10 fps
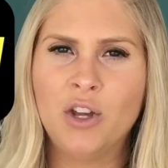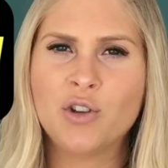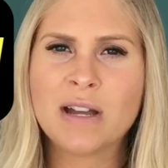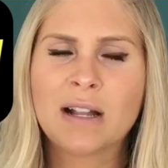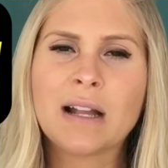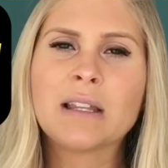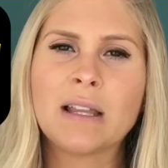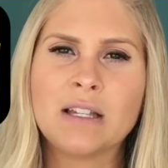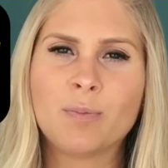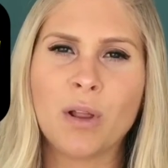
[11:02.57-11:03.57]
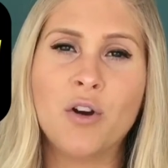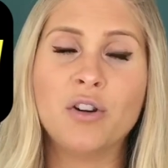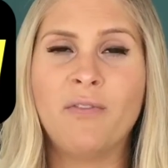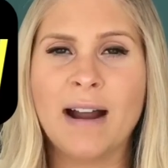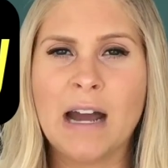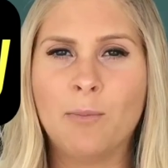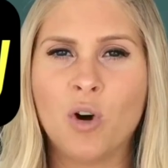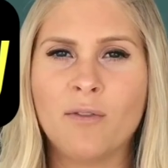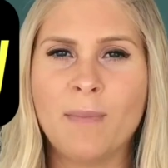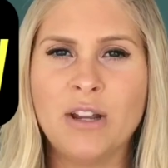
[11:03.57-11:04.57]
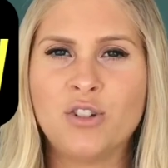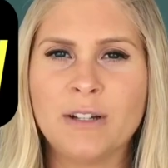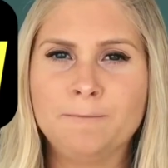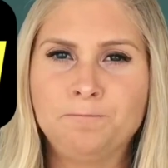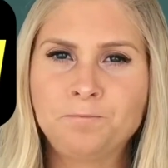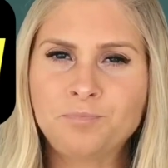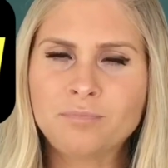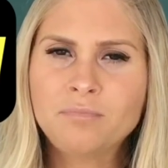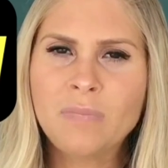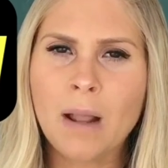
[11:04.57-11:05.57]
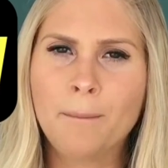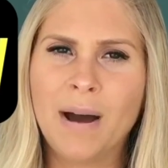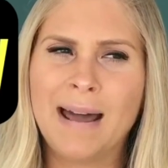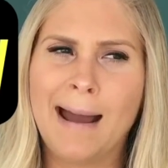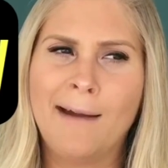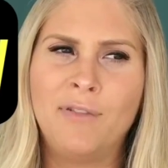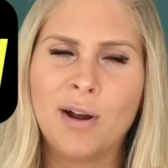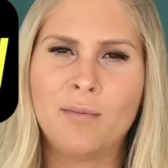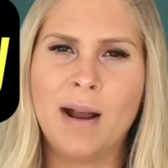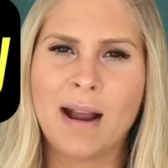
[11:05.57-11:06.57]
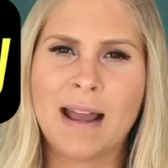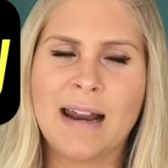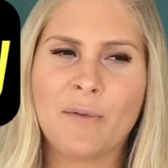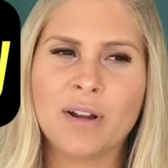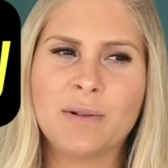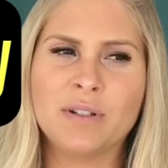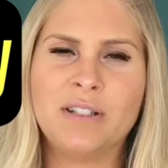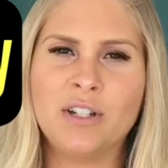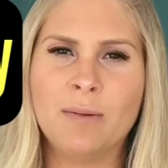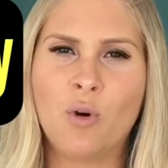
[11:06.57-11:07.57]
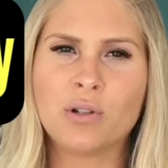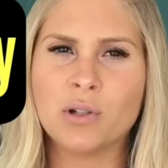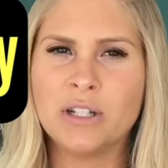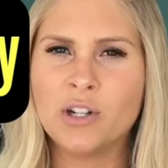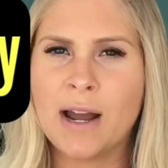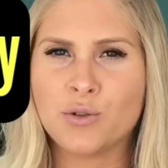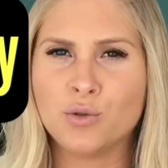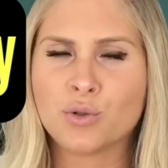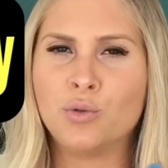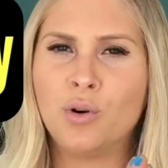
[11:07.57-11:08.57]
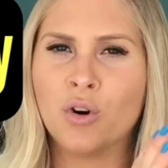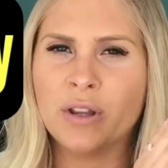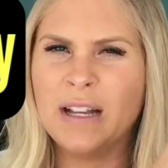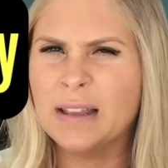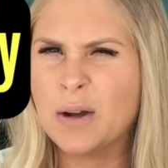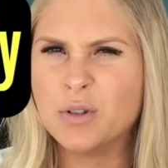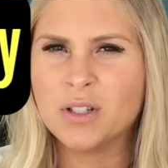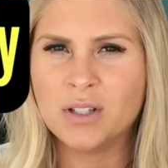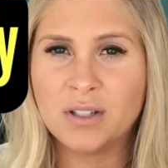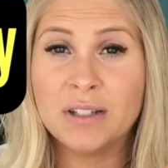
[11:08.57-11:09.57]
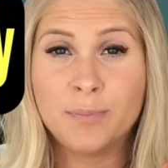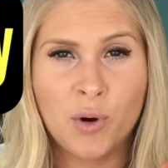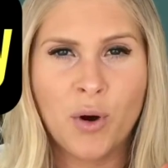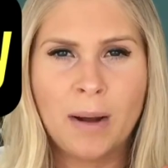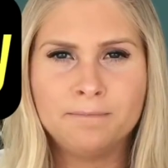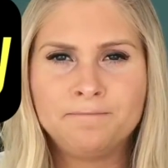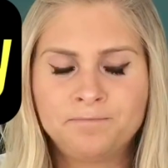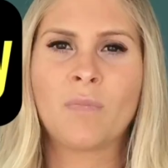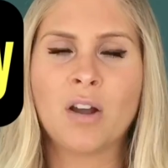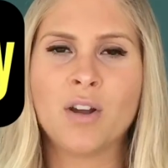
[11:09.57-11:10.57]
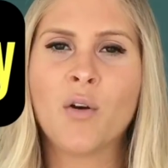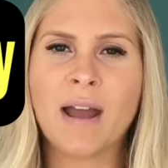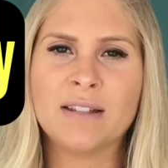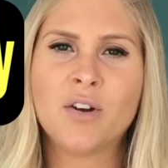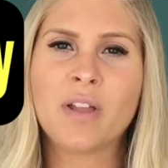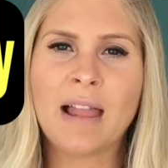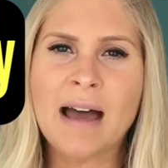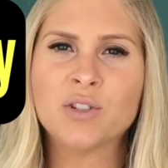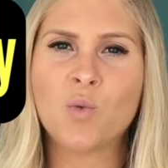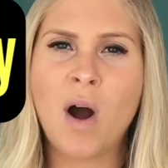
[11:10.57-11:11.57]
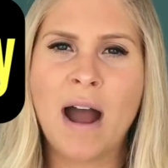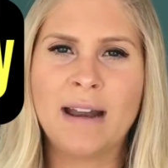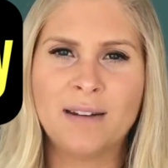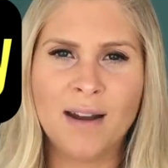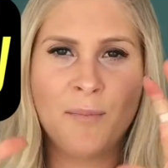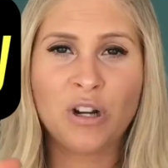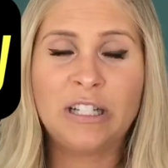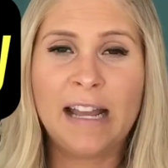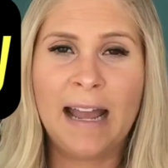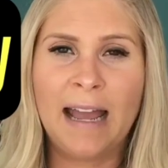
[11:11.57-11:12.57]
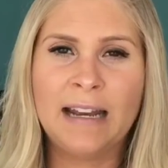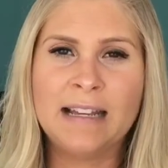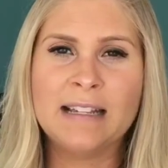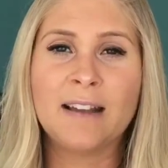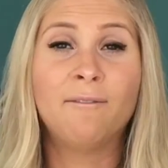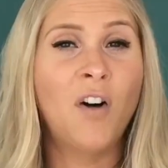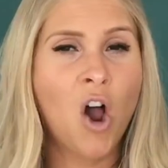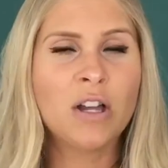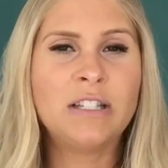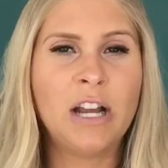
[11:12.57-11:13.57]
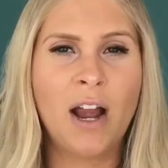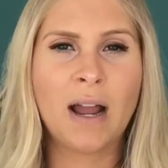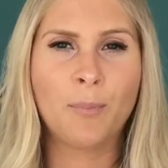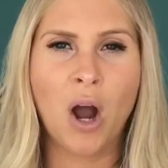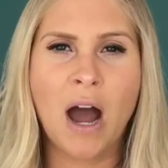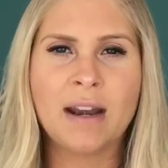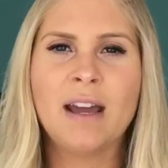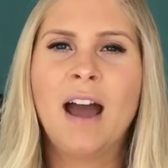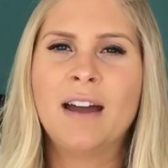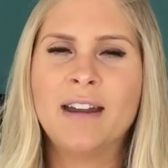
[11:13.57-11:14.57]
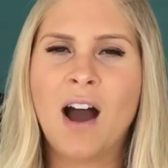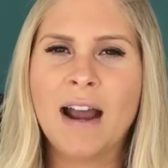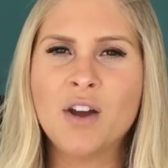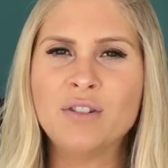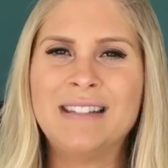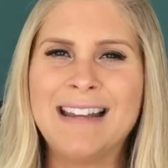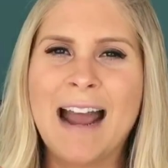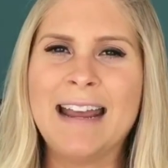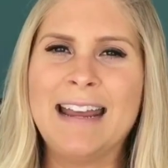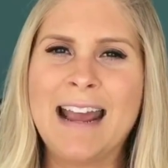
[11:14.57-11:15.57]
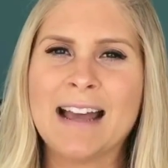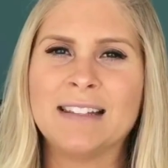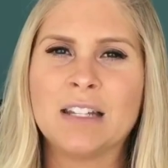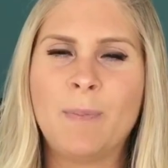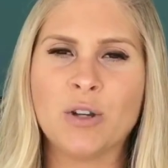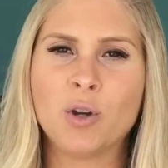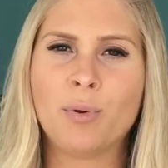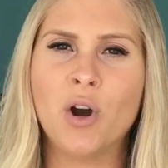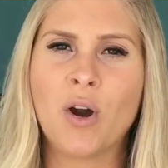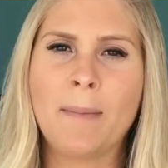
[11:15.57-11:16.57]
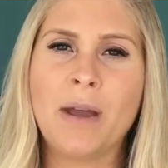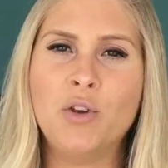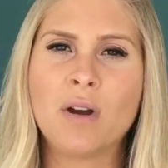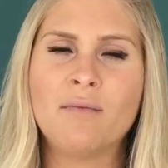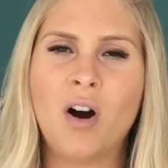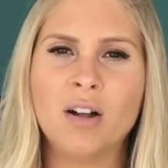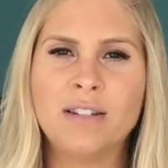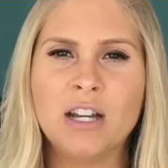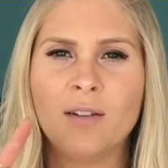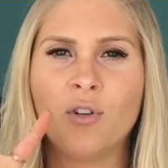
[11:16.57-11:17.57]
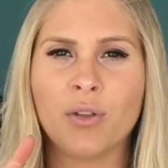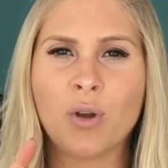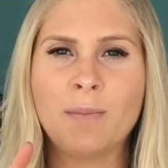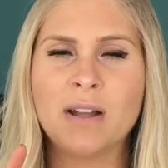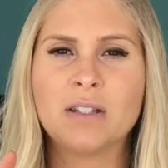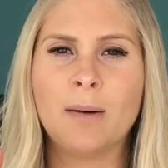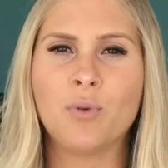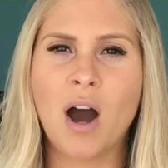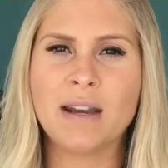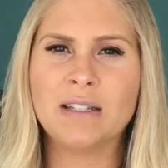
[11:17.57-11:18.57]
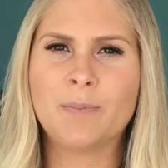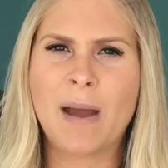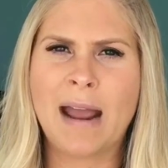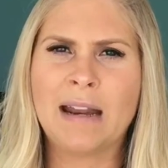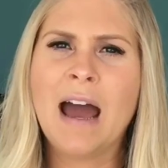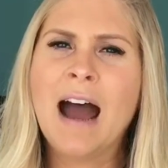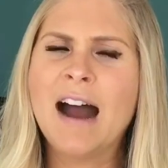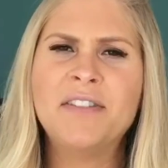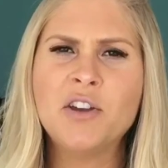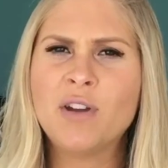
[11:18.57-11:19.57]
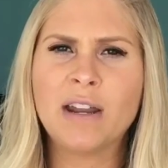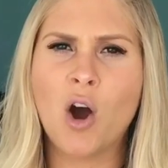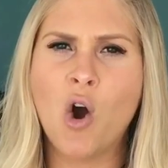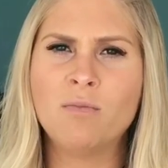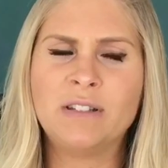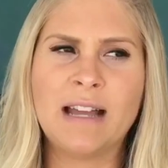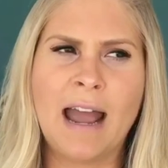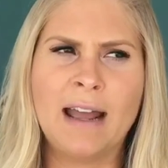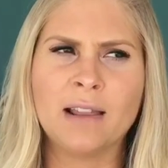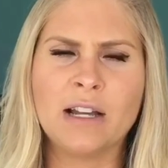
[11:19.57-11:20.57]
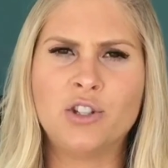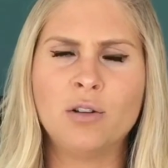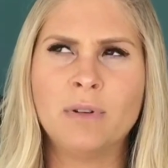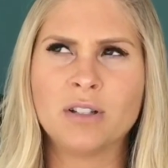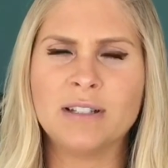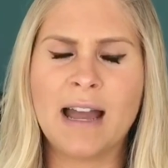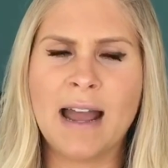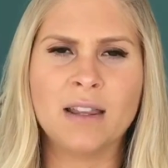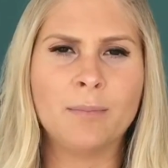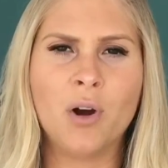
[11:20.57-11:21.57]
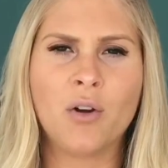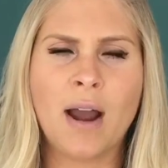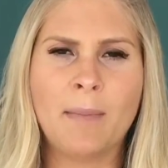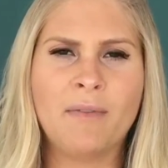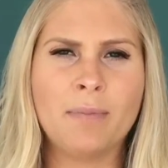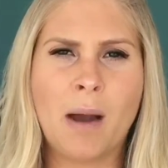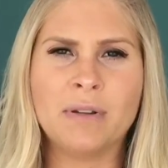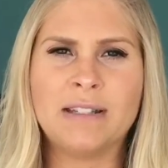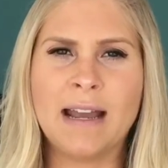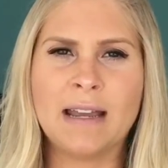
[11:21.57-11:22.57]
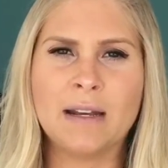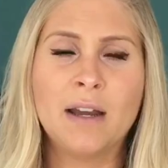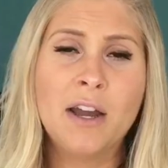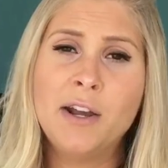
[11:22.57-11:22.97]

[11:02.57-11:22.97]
You can click the links below to find out more information. But if you're an American, I really would steer you more towards international school or the language assistance program. Okay, so the last one, number 10, is volunteering abroad. Now, I know CIEE has a special program that you can volunteer for 3 months abroad in Spain. I think you get a homestay and like 2 meals a day in the program, if I'm not mistaken.